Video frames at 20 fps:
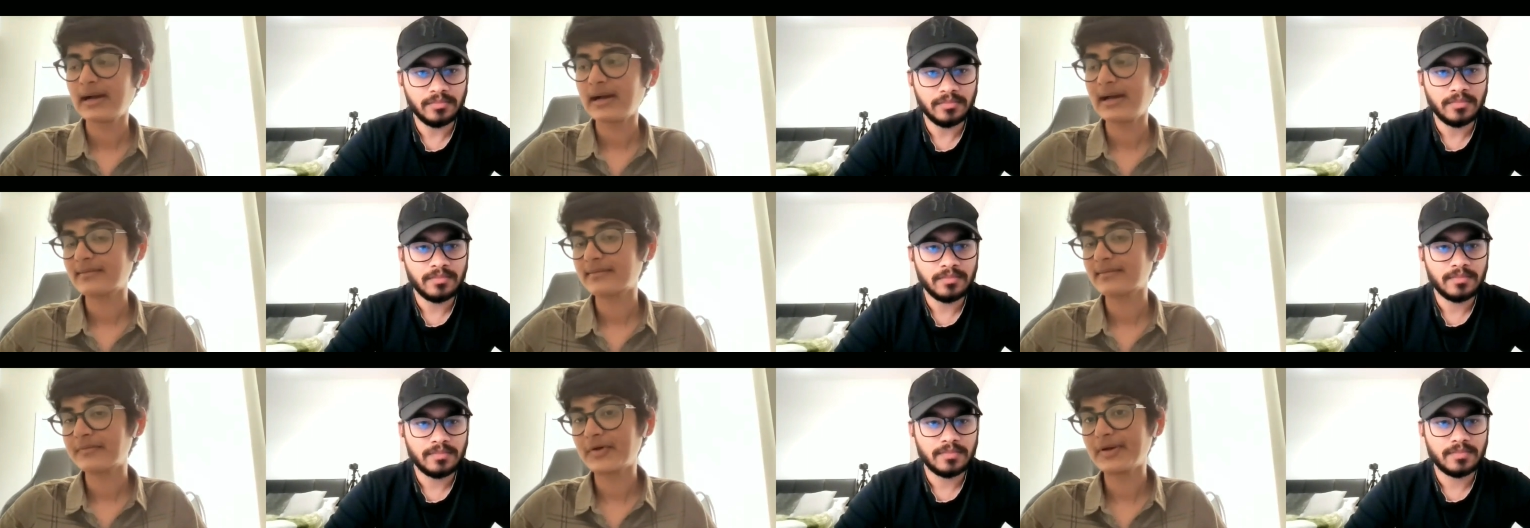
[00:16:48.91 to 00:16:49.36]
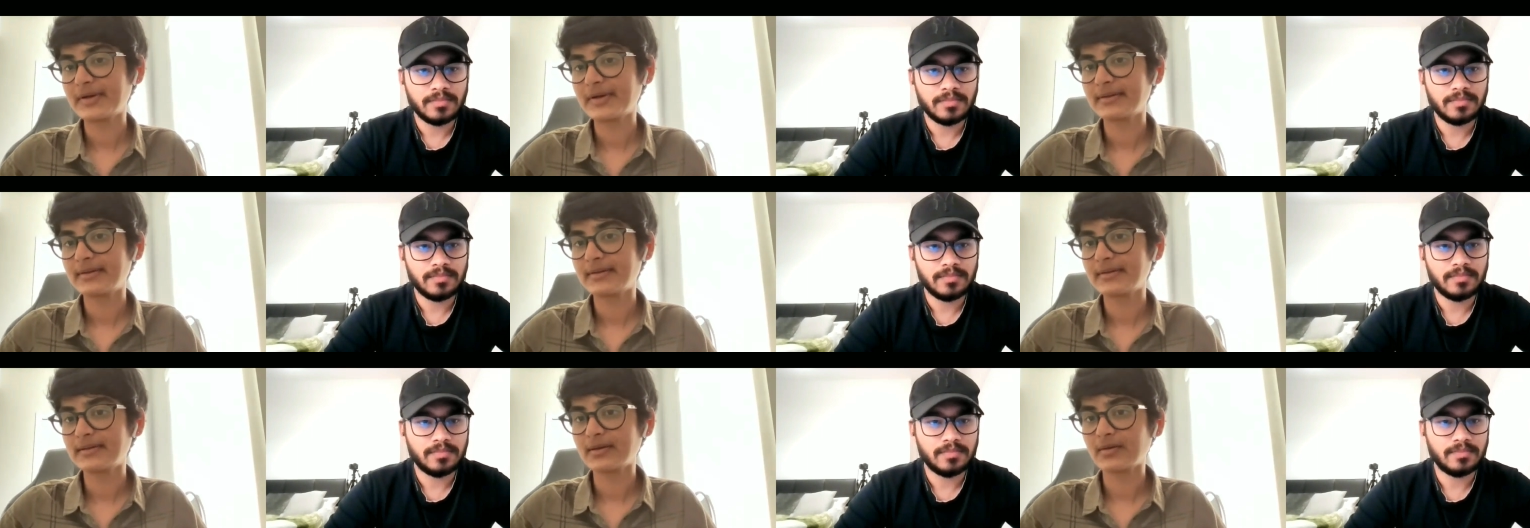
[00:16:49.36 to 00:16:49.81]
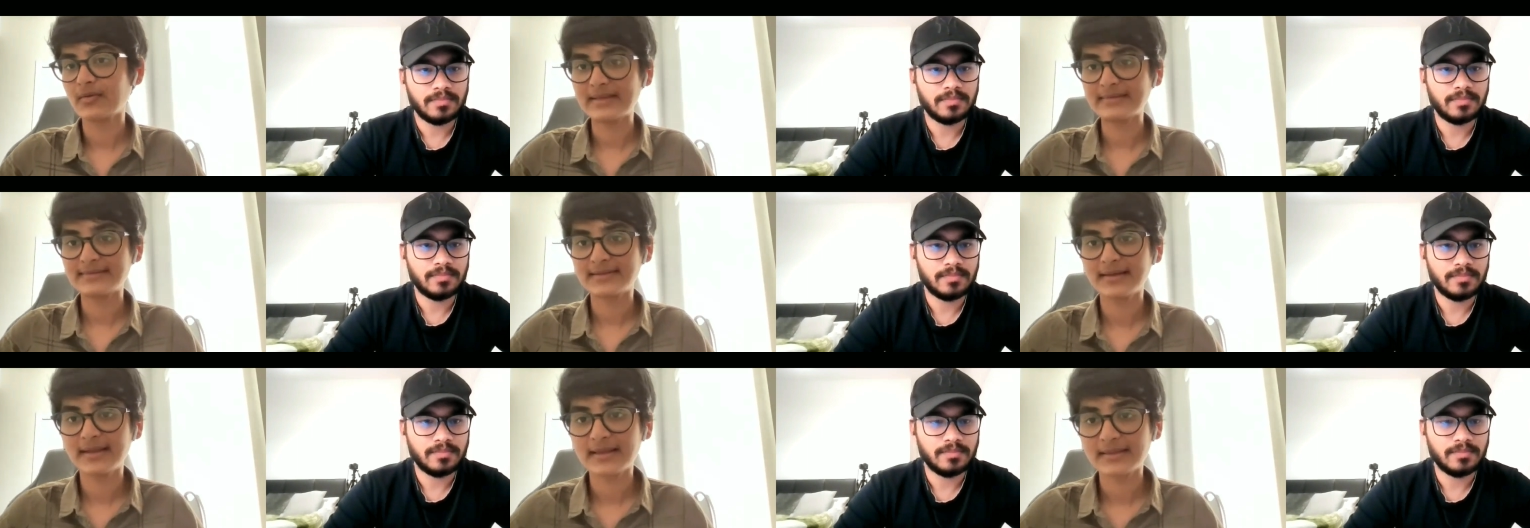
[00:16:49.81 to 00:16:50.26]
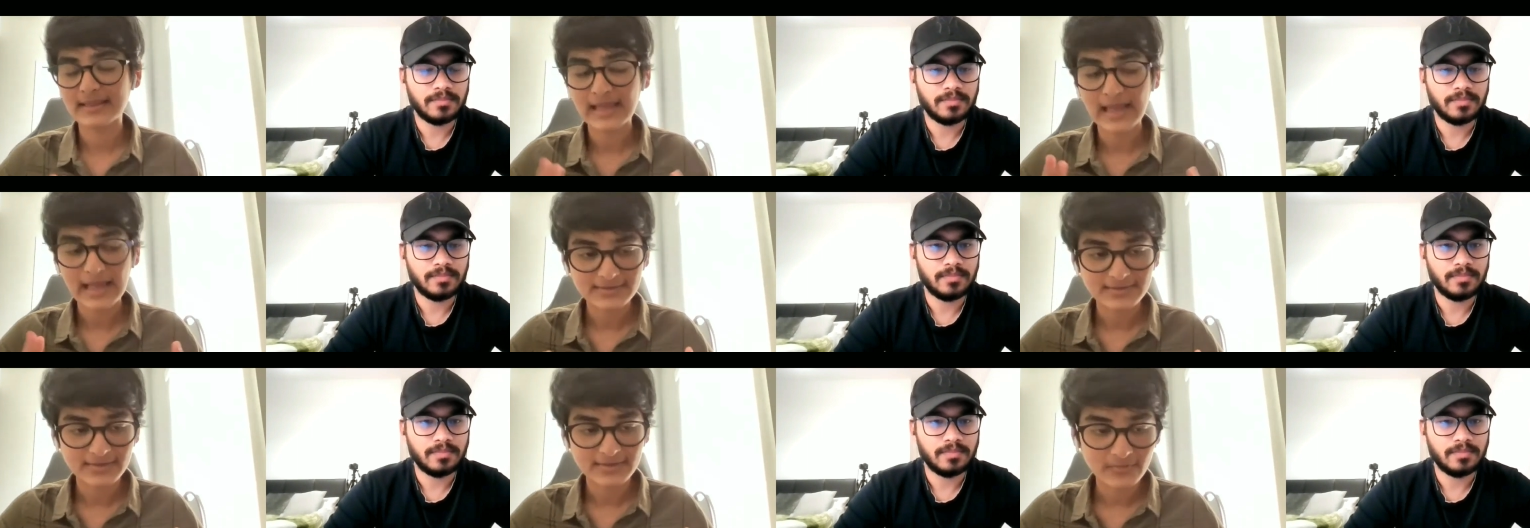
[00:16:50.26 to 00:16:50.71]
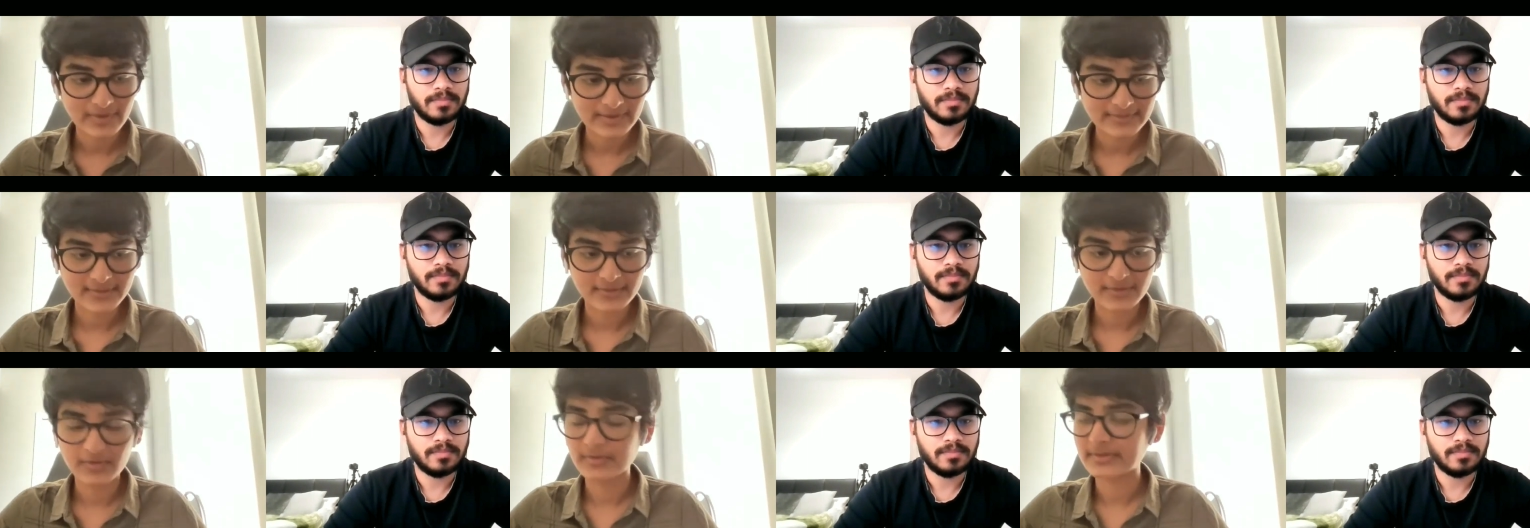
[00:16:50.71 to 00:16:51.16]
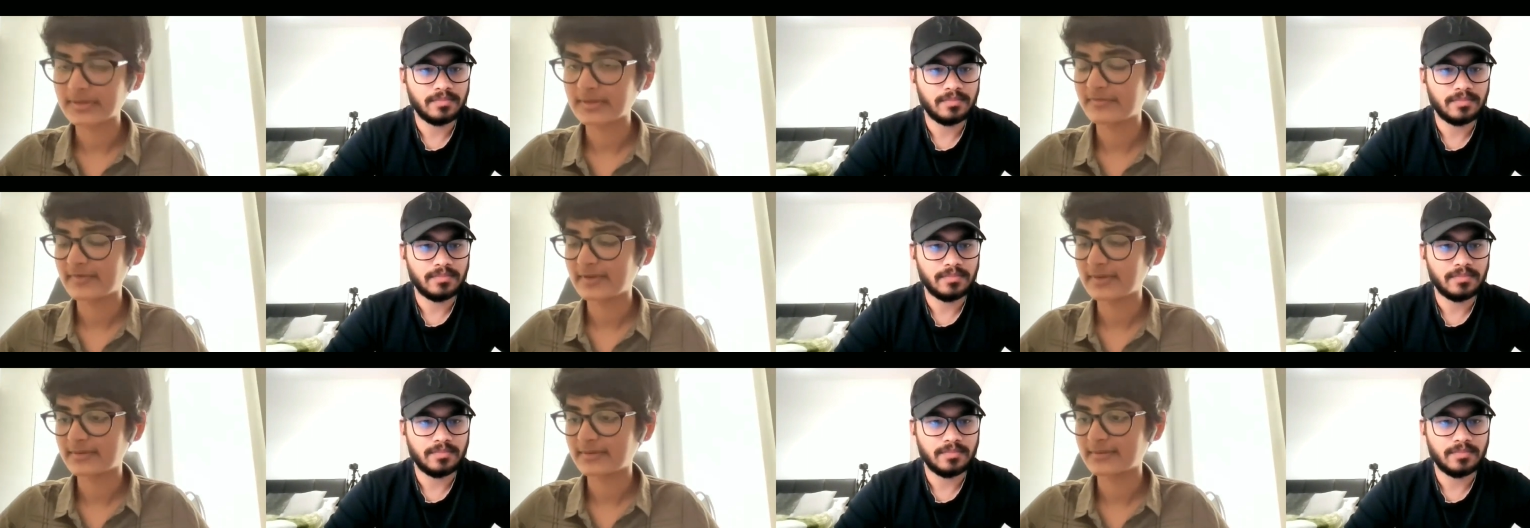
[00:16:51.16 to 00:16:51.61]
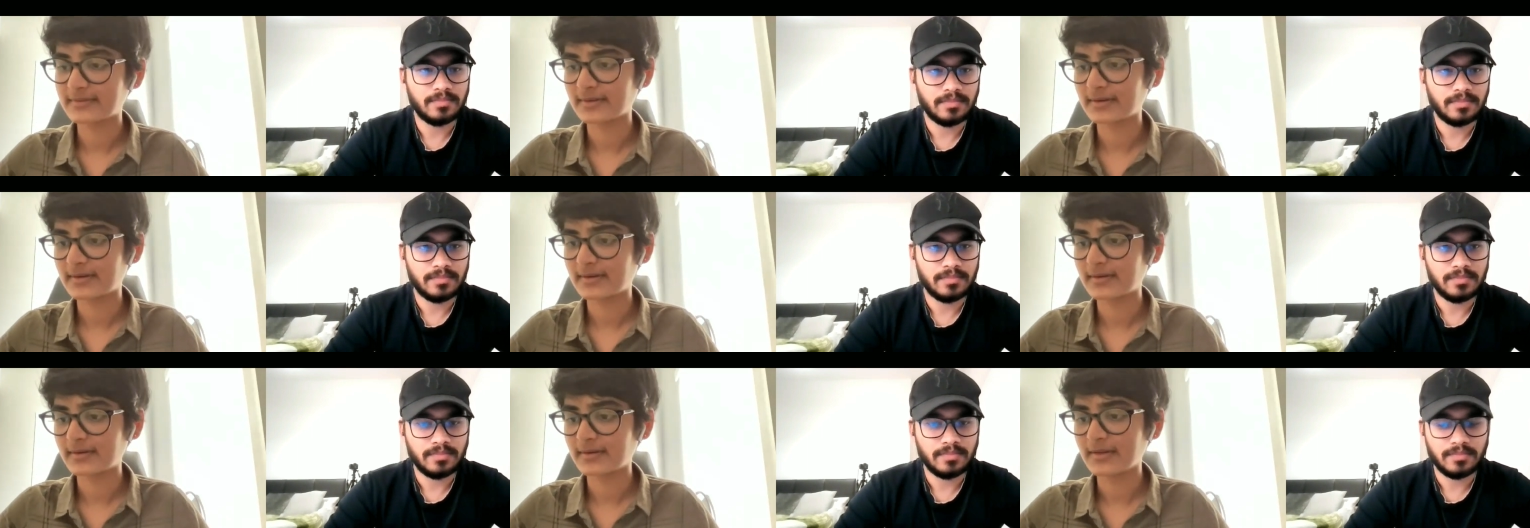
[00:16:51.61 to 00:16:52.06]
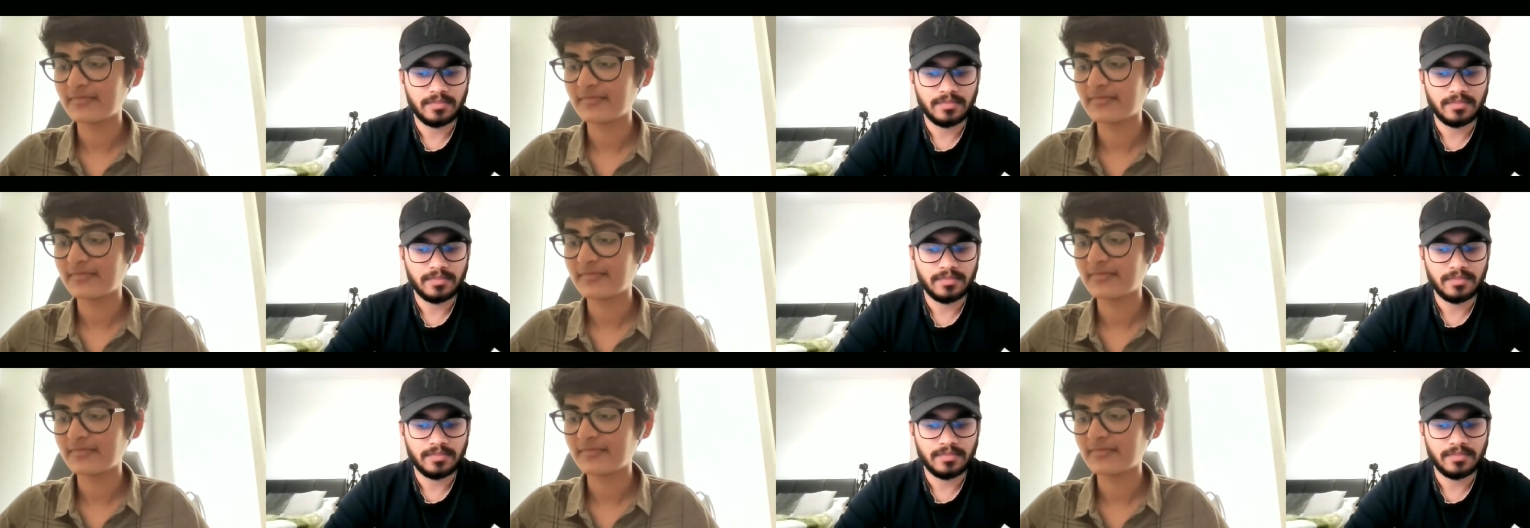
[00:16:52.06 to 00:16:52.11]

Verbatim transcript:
Speaker 1: as for the question like the actual question goes if it's uh,